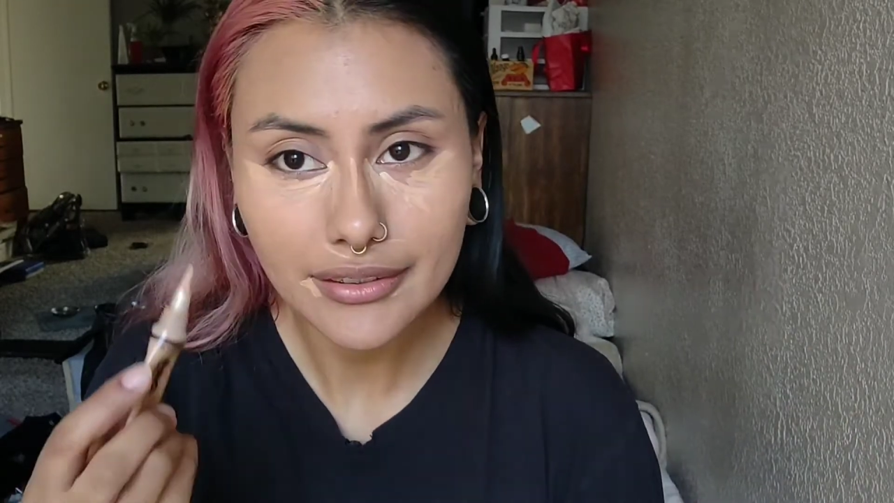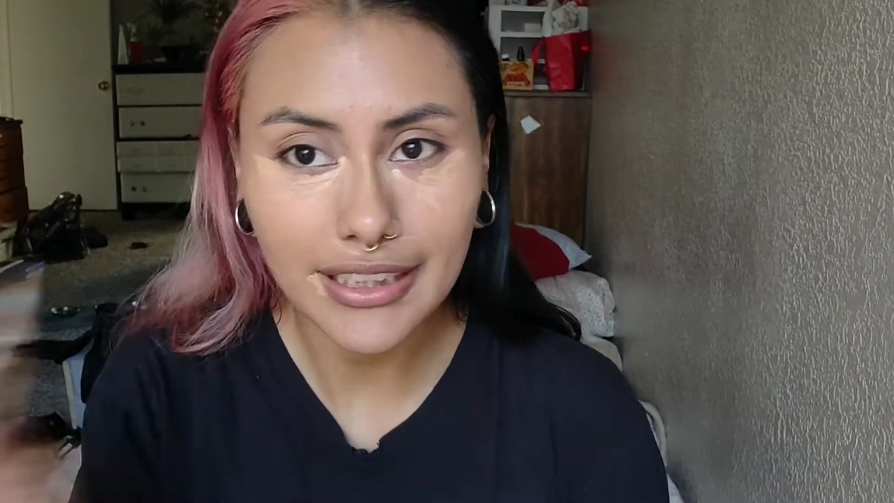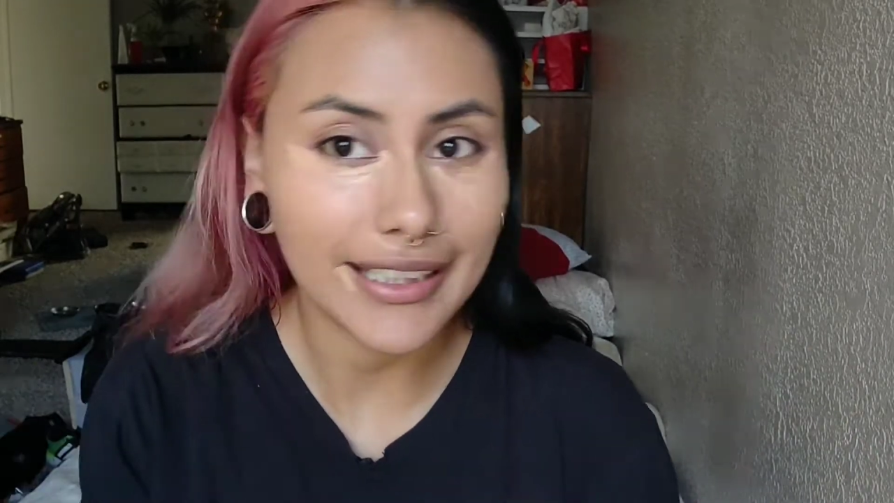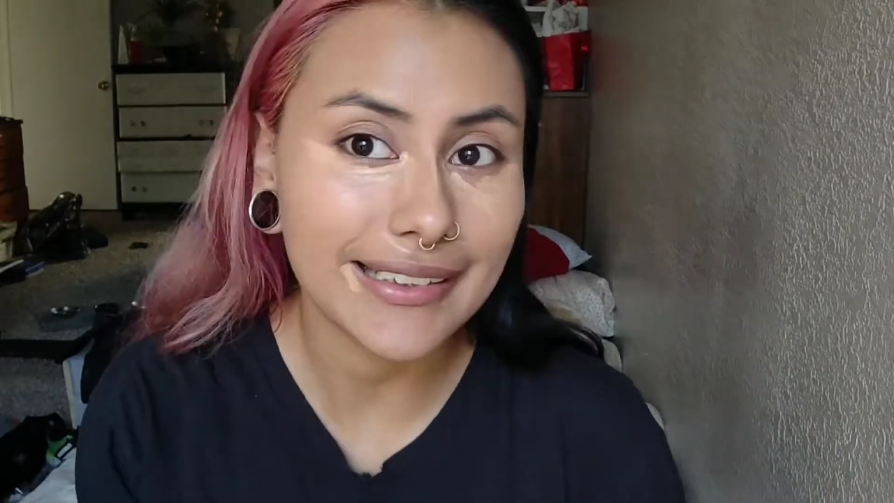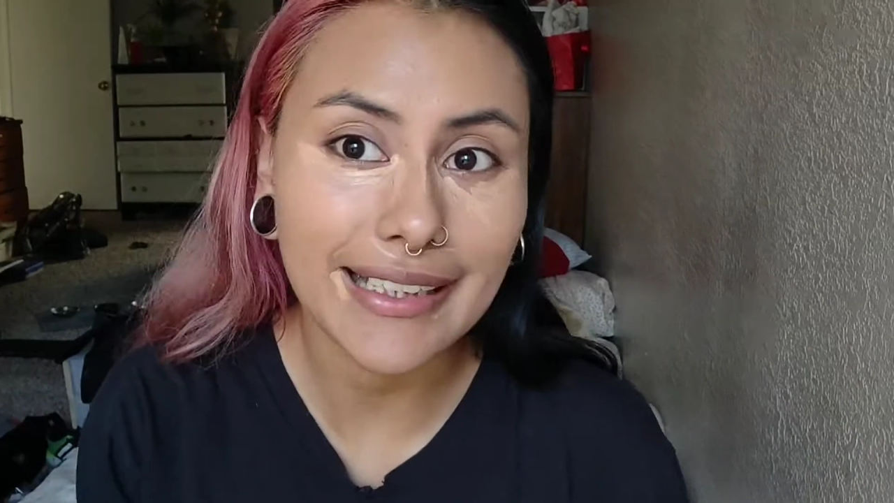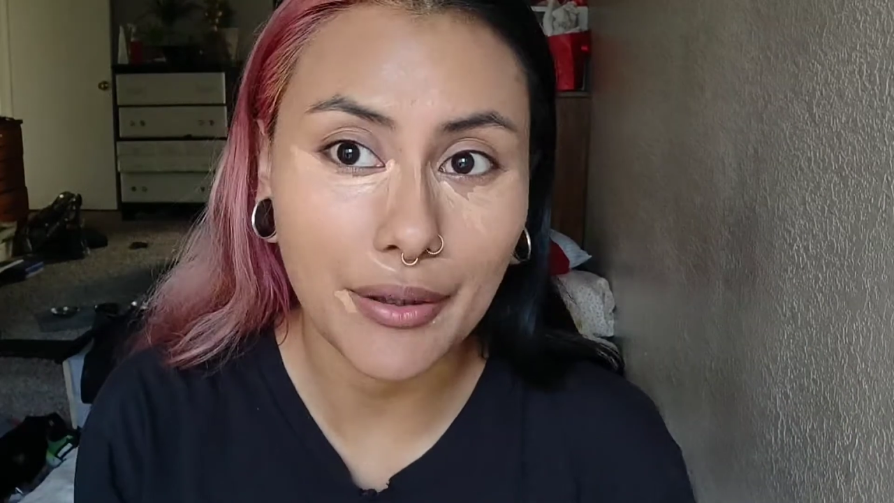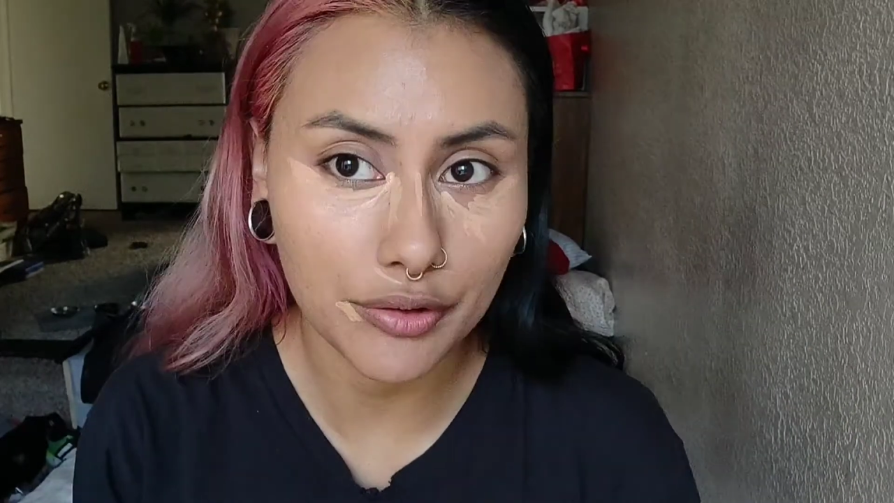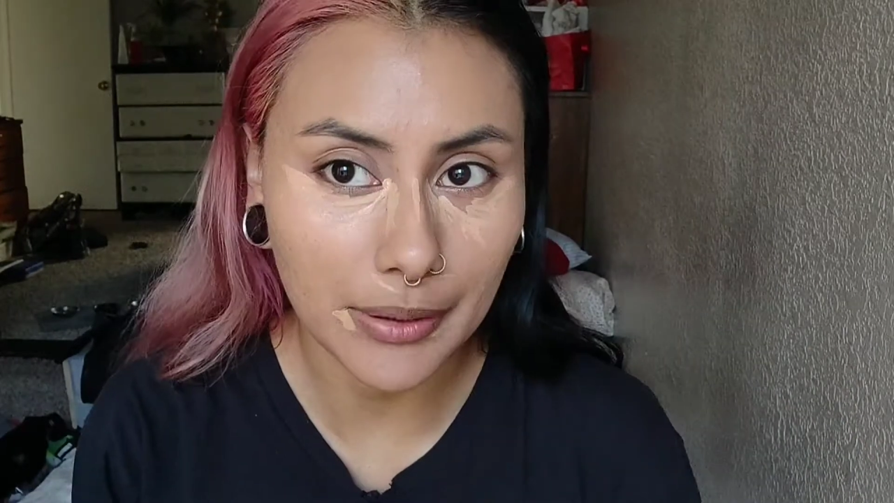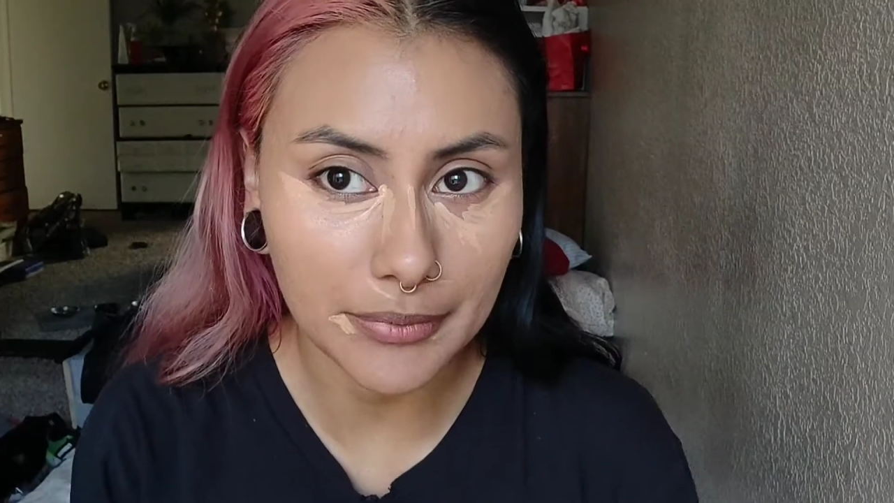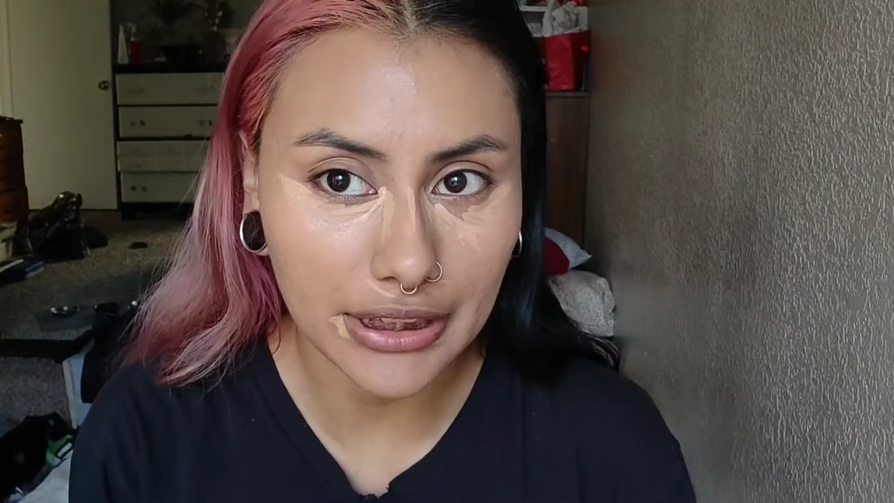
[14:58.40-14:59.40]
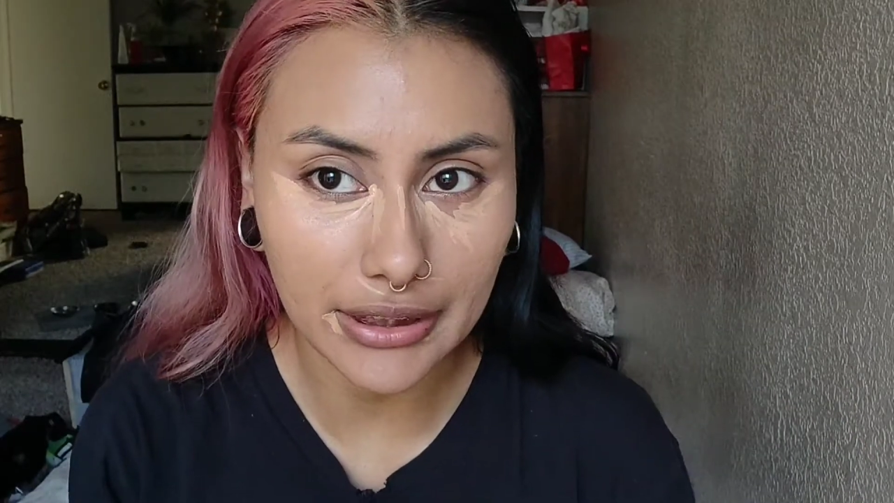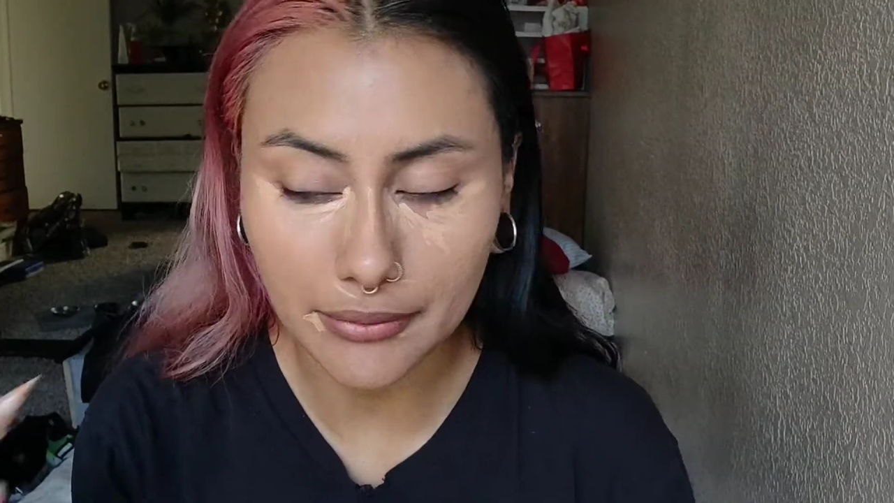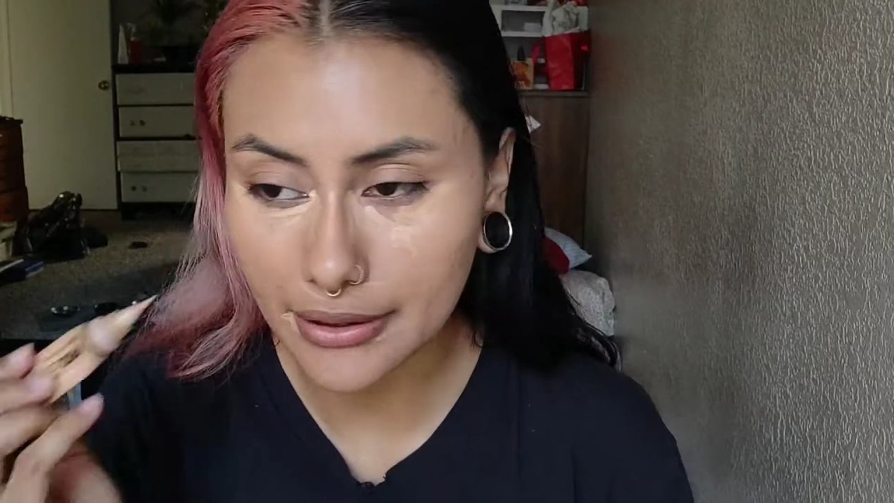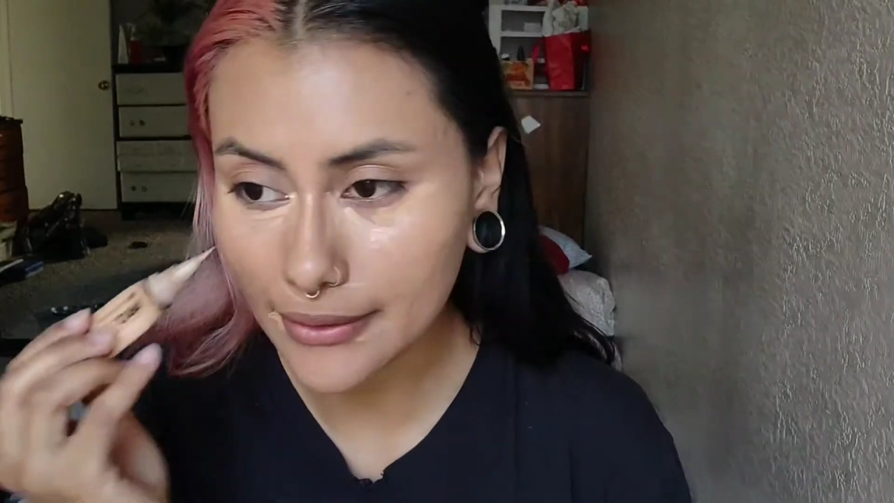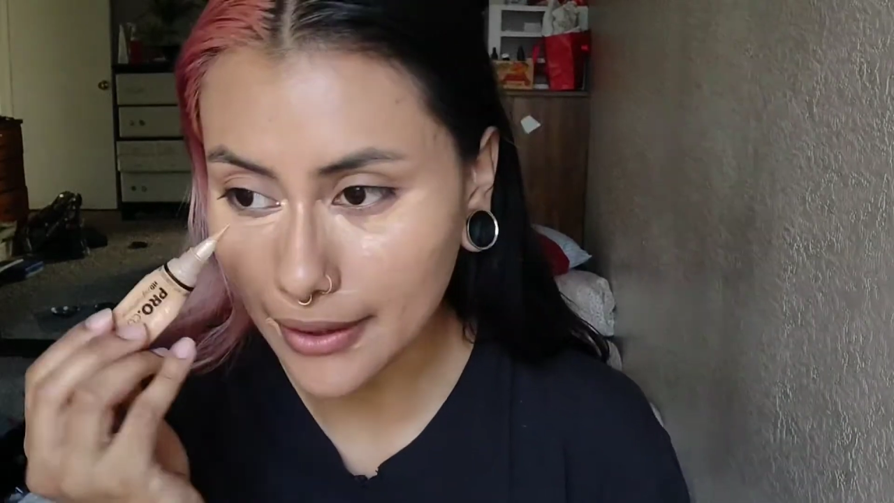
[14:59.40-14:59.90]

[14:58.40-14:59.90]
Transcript: That was empty anyways.